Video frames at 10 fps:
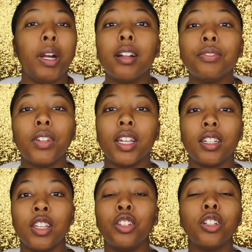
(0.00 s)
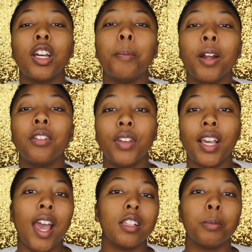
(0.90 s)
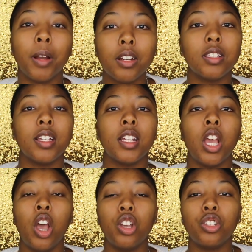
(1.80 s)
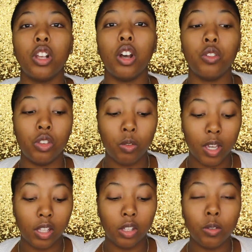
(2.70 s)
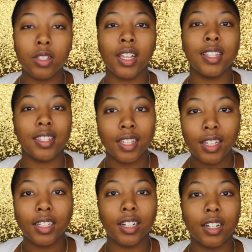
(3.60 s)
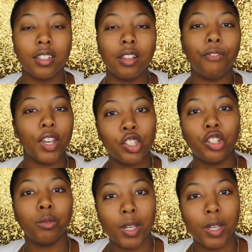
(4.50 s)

perfect, and you're not perfect as a person. So you can use concealer to fix your